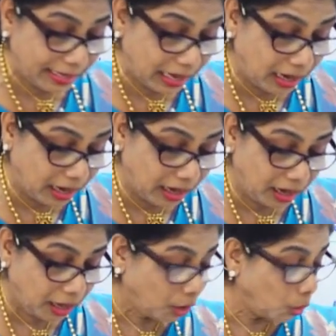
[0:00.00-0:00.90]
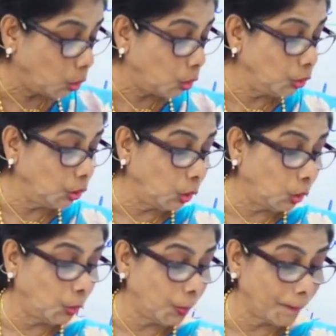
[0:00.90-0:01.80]
our own
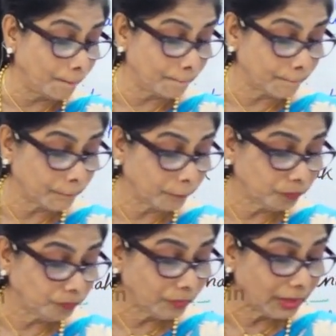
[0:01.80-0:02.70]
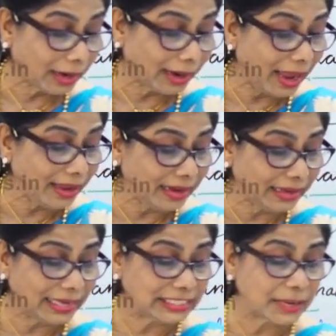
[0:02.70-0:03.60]
home.
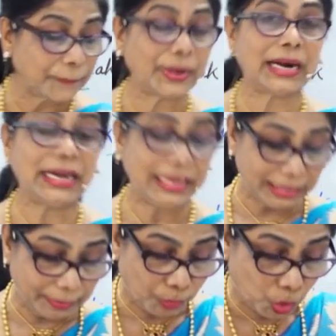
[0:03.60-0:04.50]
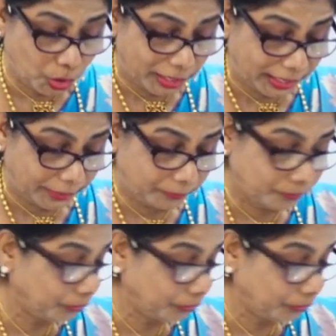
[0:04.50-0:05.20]
Kaira gets up early in the morning